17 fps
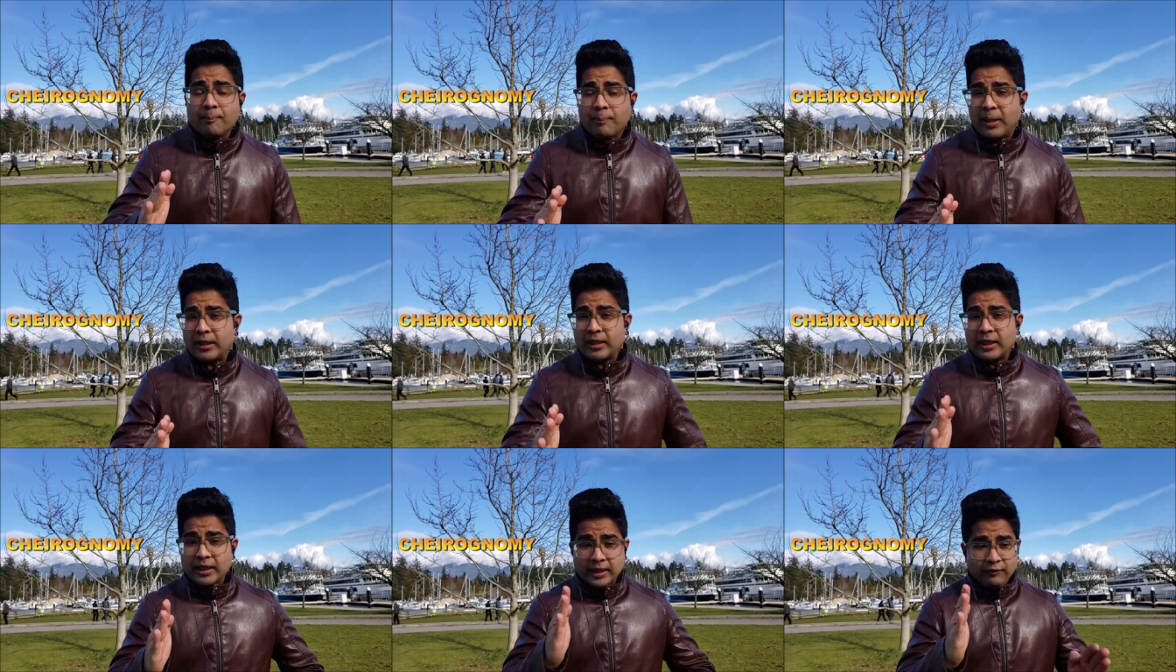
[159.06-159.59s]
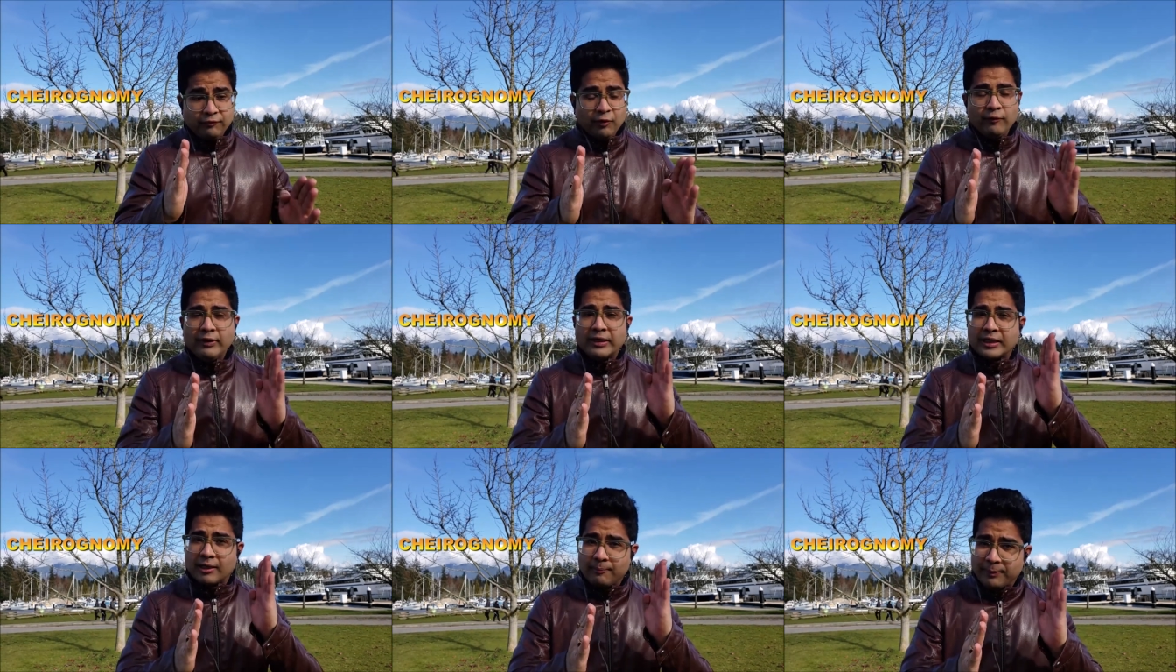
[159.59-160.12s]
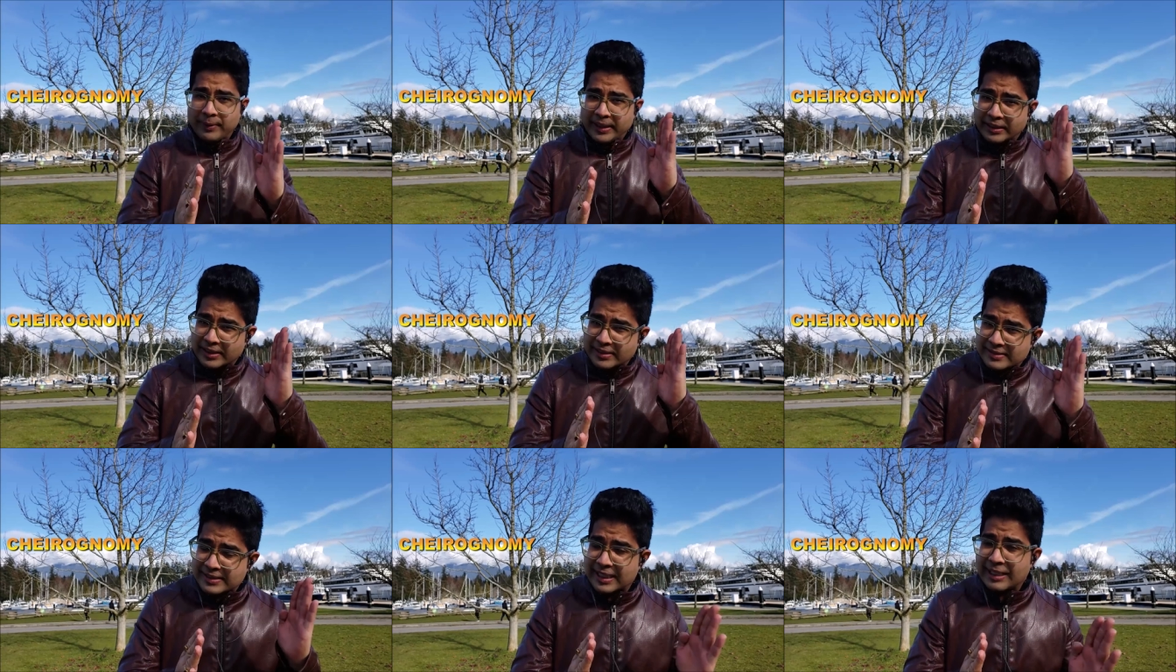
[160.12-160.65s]
But if you will compare
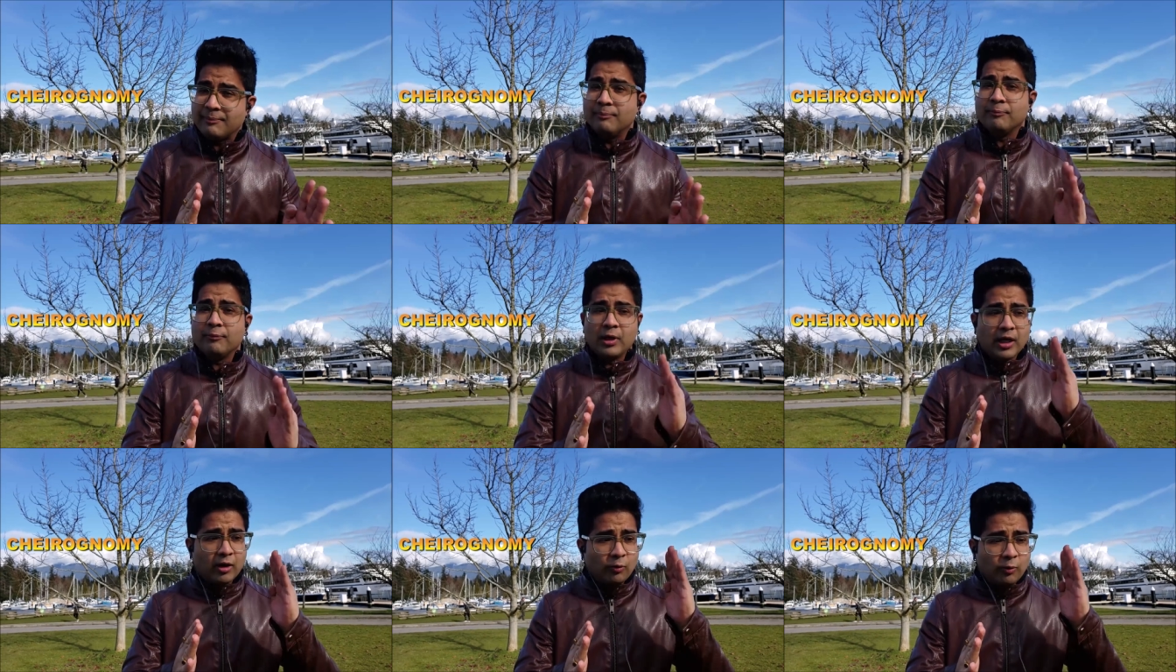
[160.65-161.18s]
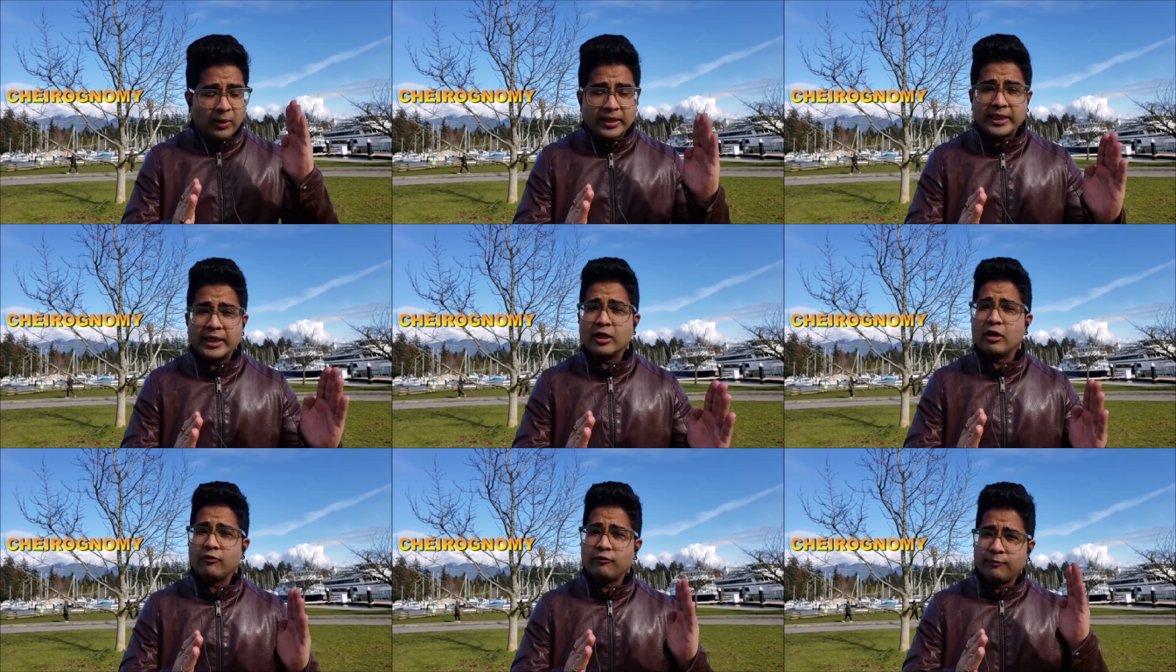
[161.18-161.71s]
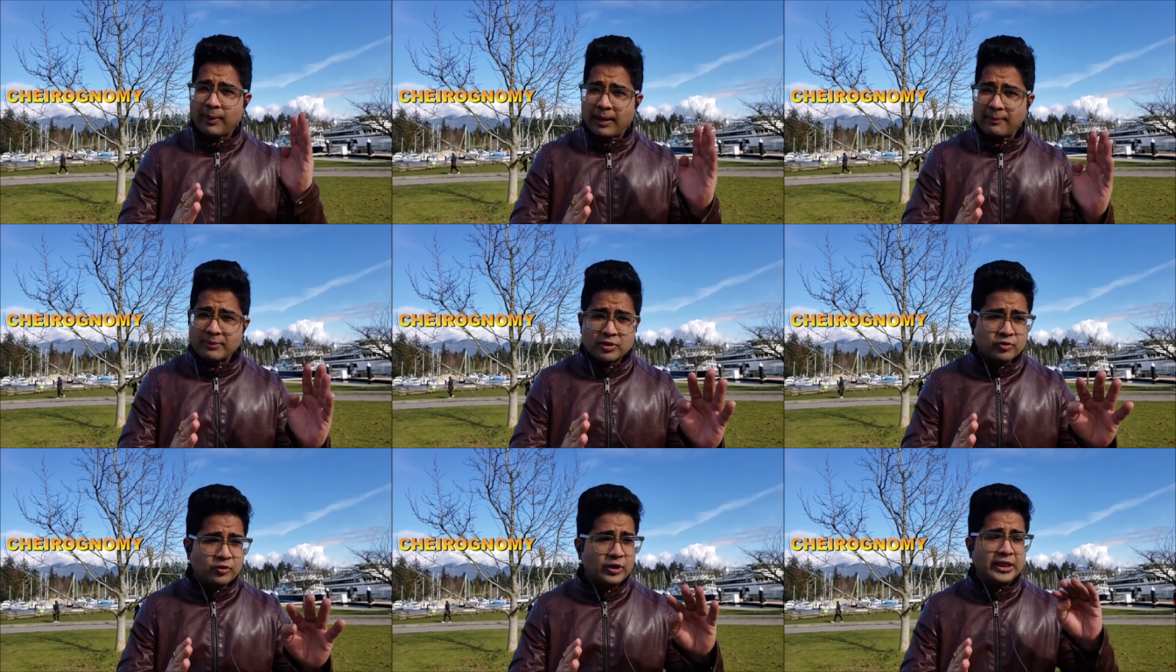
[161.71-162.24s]
the same vertical of
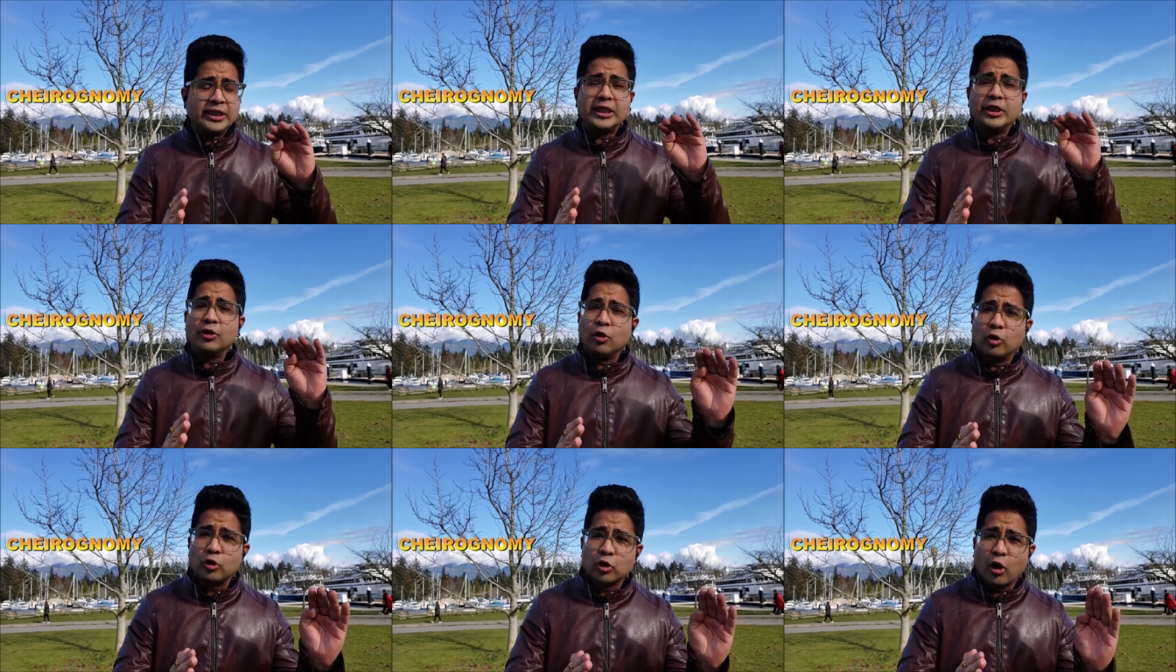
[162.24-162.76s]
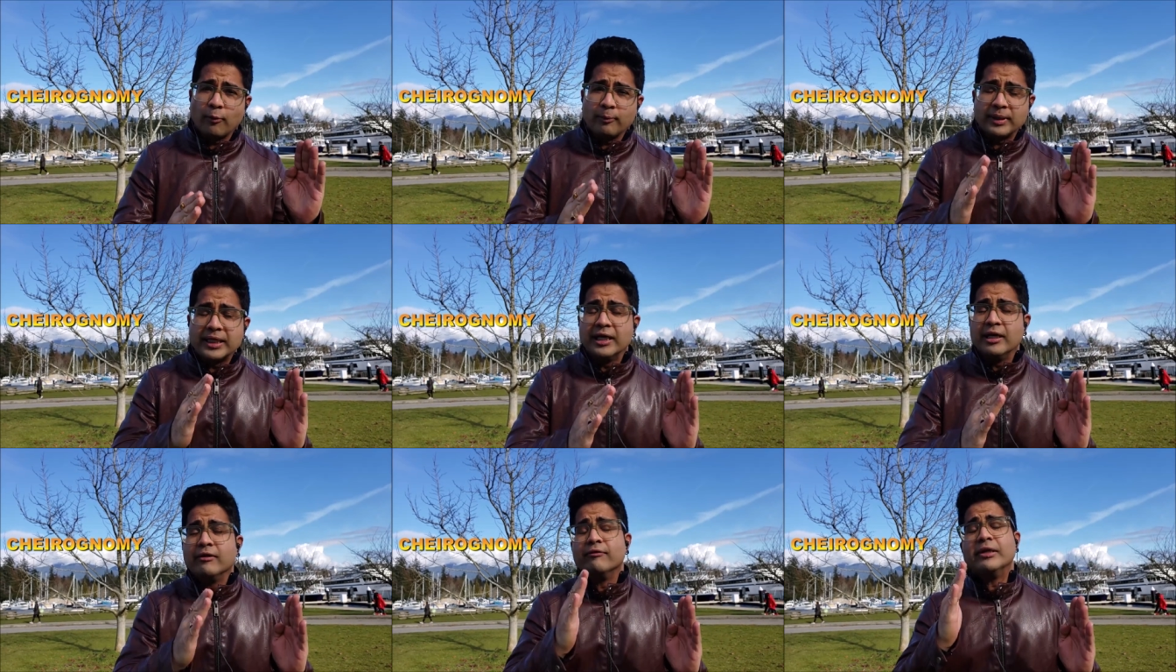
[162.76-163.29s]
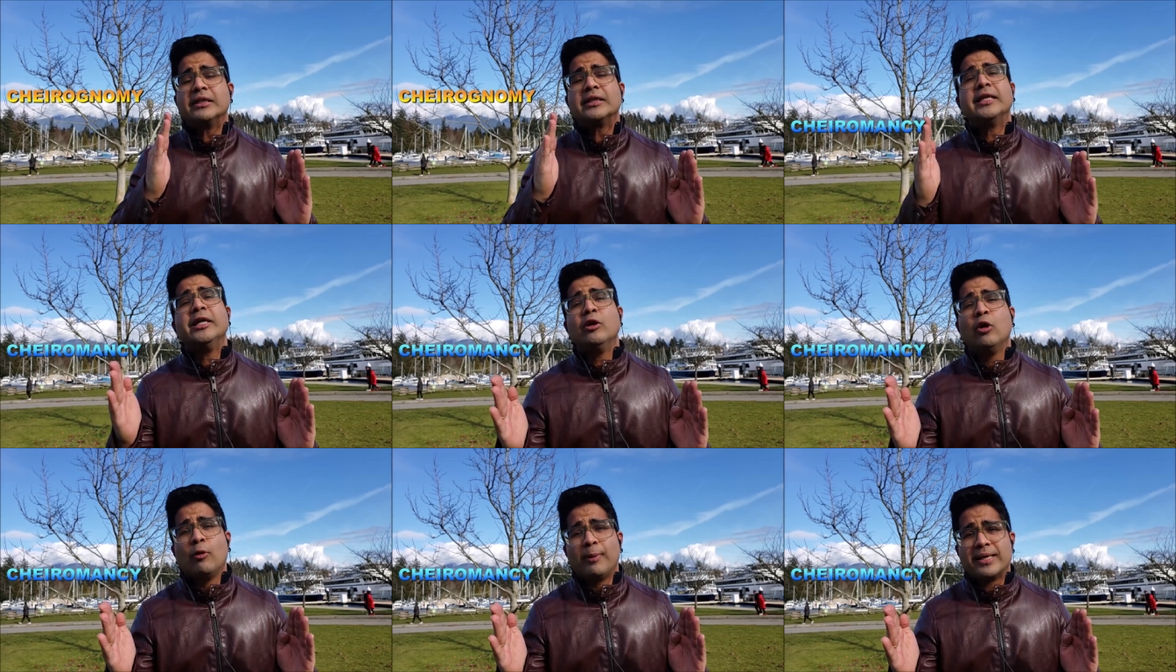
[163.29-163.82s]
palmistry, chirognomy, with
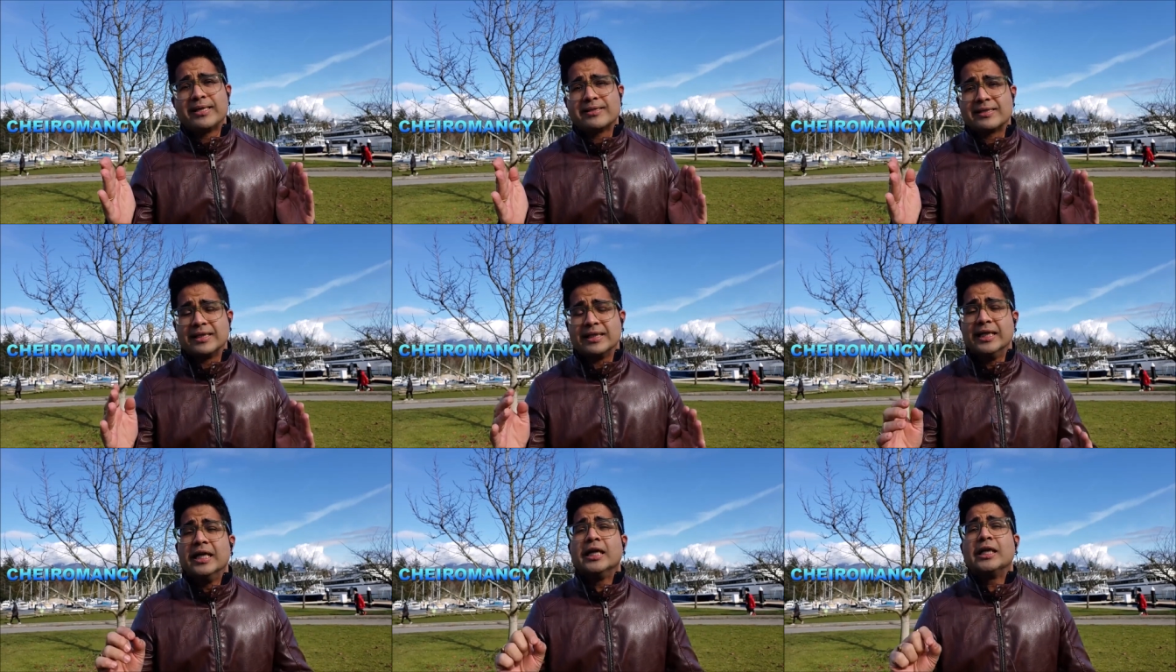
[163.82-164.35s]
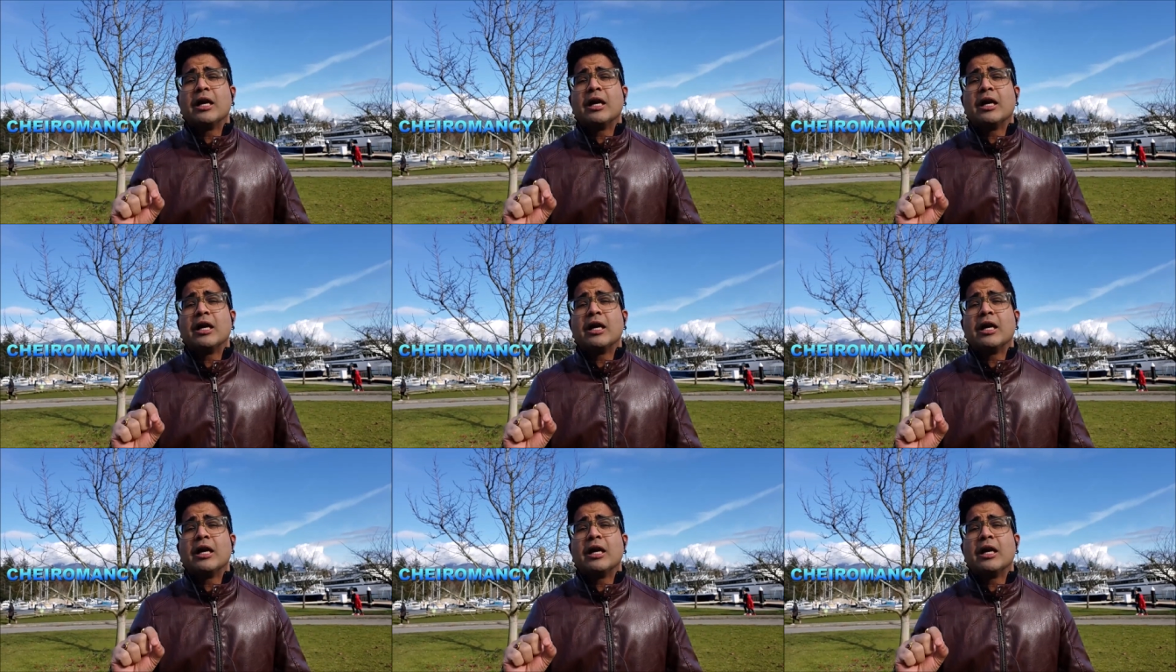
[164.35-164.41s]
chiromancy.